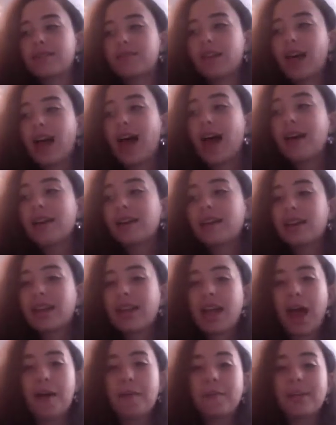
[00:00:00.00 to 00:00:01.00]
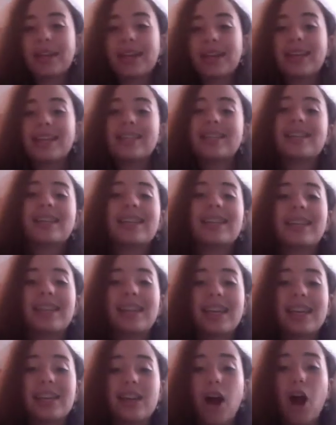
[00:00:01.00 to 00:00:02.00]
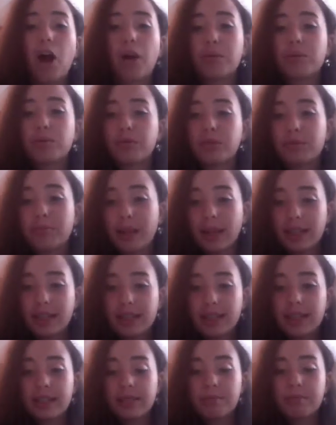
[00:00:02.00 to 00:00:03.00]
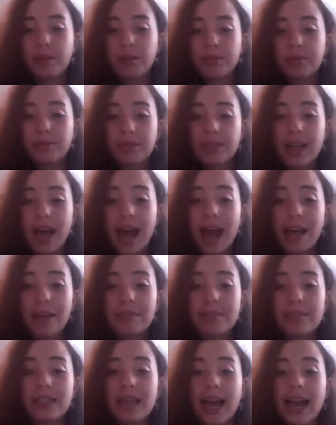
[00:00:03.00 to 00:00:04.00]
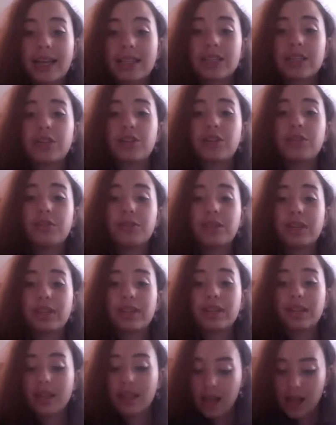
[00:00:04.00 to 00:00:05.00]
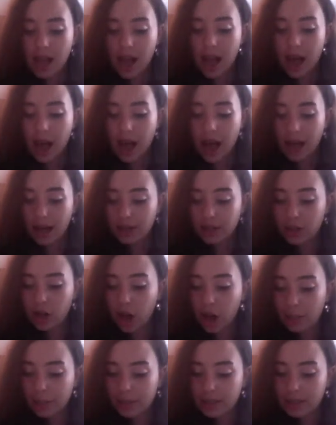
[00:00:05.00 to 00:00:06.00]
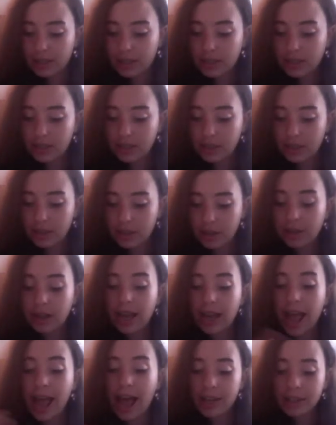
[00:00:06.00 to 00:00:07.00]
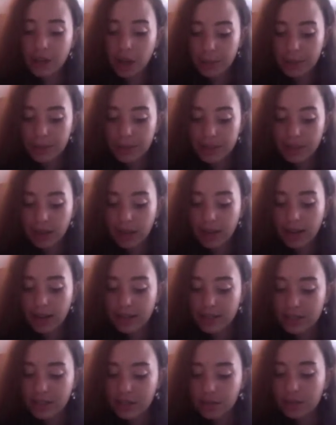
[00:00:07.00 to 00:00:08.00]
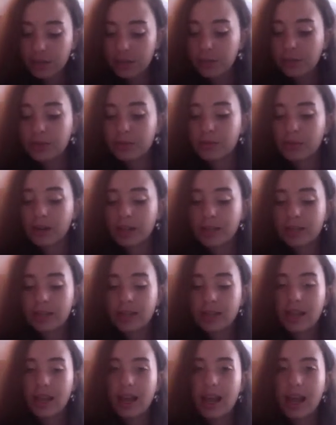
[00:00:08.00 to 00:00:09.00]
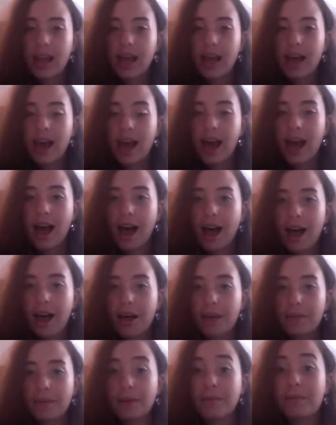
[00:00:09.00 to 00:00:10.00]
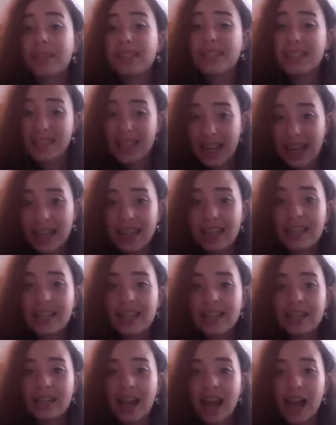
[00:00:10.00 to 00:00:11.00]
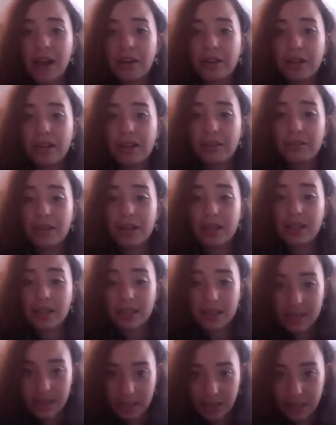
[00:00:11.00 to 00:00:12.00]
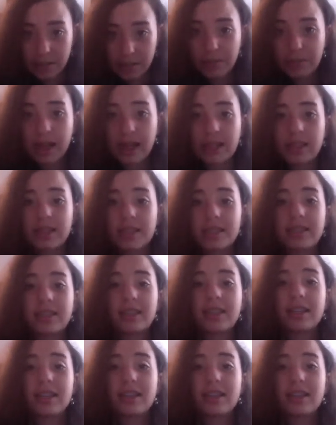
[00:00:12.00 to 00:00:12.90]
of that. I mean, he did lead armed rebellion multiple times. He executed uh, Thomas, or he had Thomas Scott executed, which was um, a mistake in how he can be seen because